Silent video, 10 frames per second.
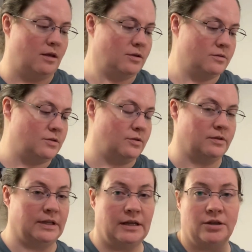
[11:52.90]

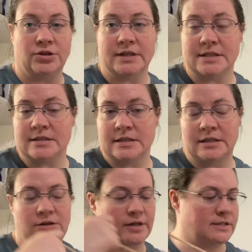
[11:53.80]
Certainly increases and
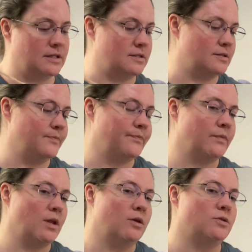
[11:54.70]
decreases.
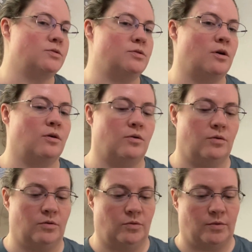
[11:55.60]

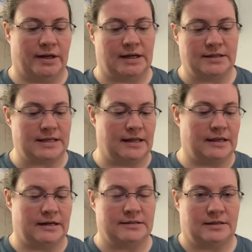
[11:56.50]
So why not take
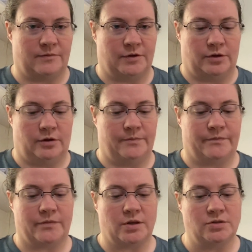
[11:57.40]
that a step further?
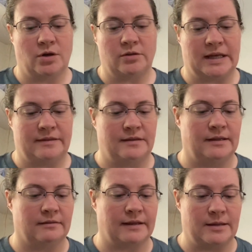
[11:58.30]
Don't let the
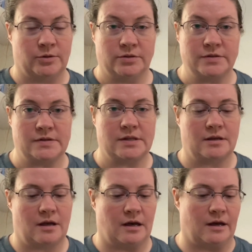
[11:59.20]
labels
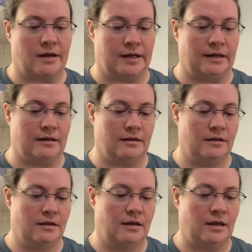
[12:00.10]
on
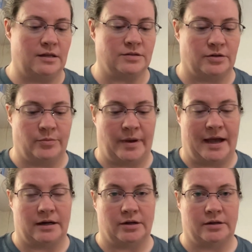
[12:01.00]
a certain
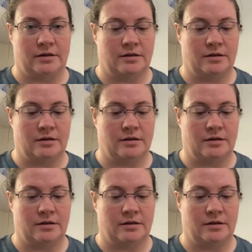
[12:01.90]
pattern